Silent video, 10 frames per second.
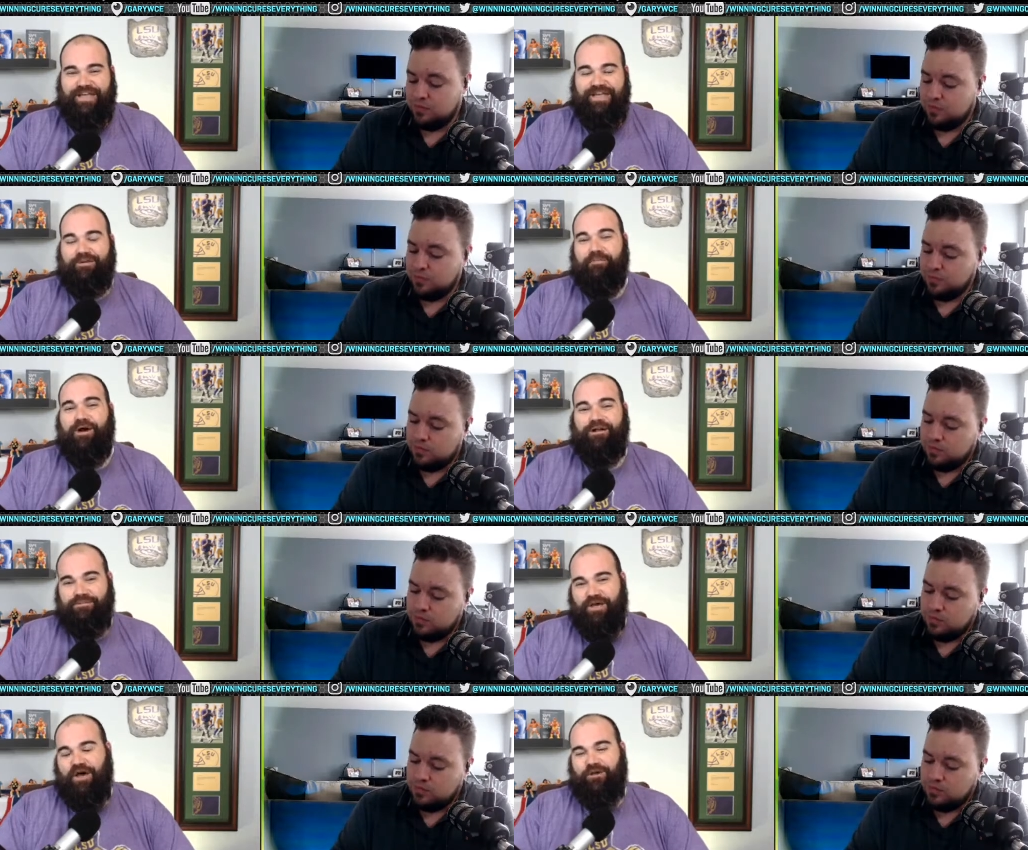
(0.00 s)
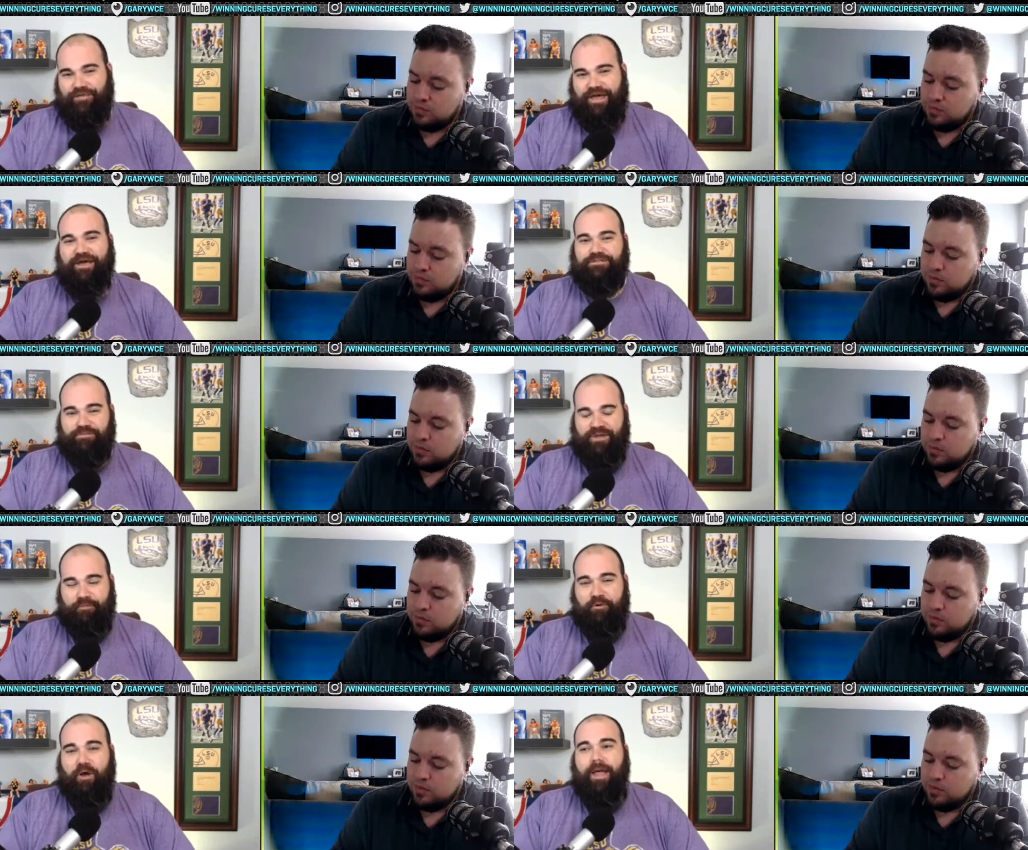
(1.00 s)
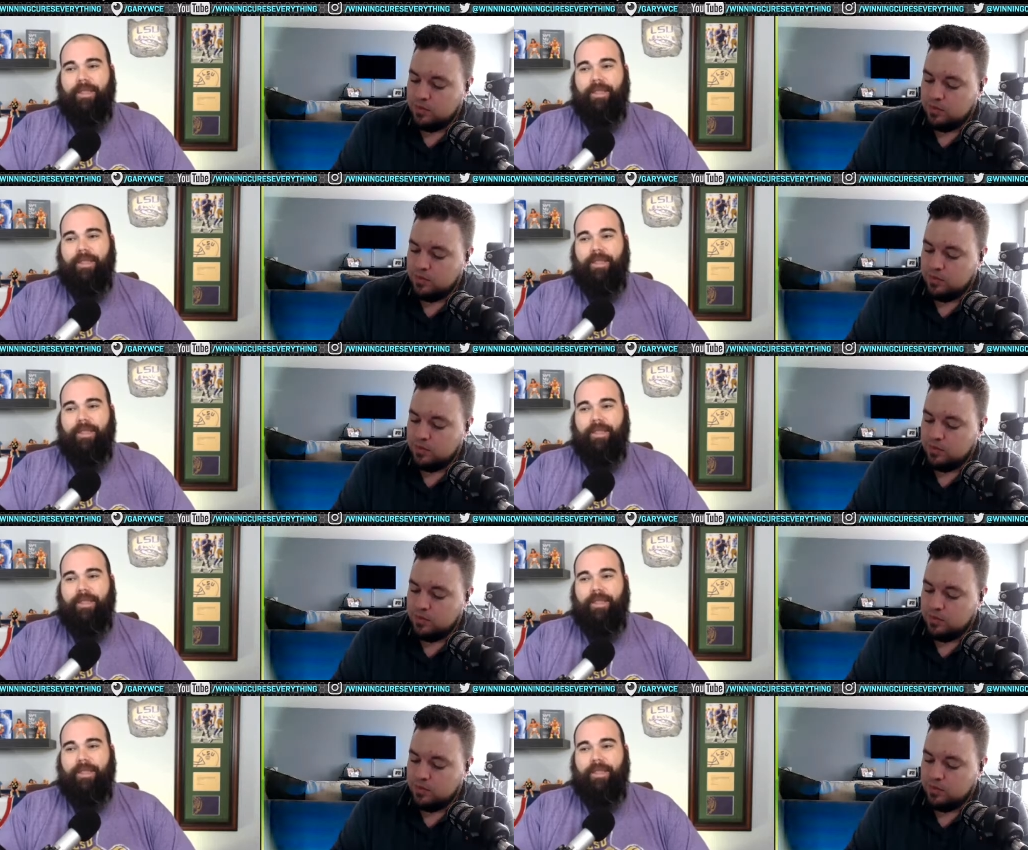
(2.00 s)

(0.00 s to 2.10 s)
Speaker 1: amongst 100,000 people.